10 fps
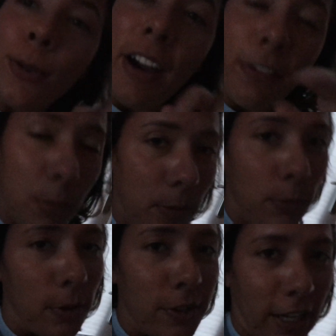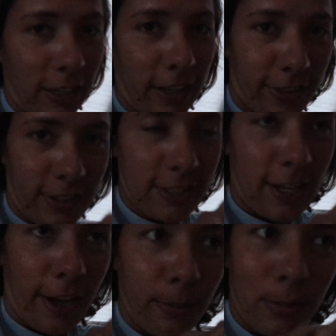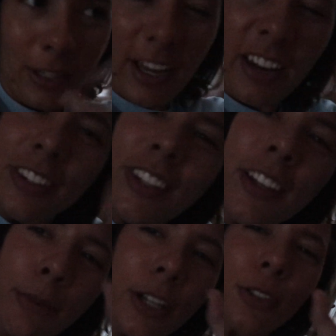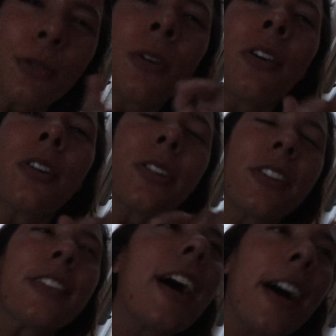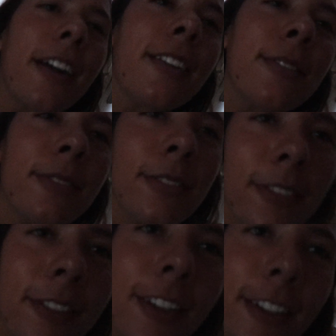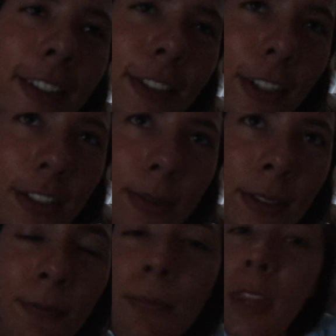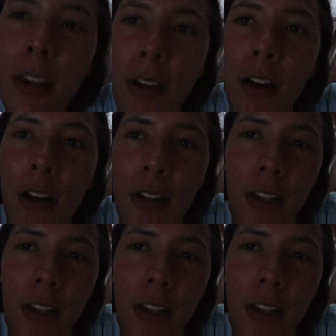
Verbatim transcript: haven't been born yet at this time, but I think about you all the time. Trust me. All